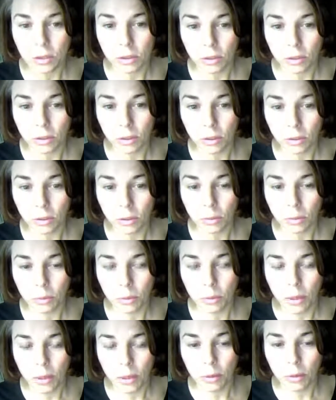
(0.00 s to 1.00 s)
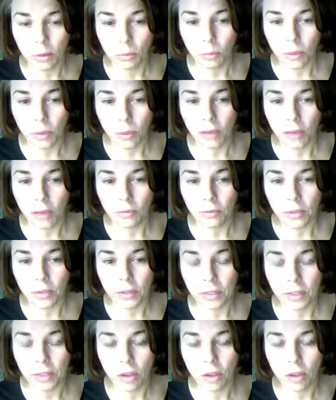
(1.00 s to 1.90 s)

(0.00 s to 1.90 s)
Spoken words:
So if it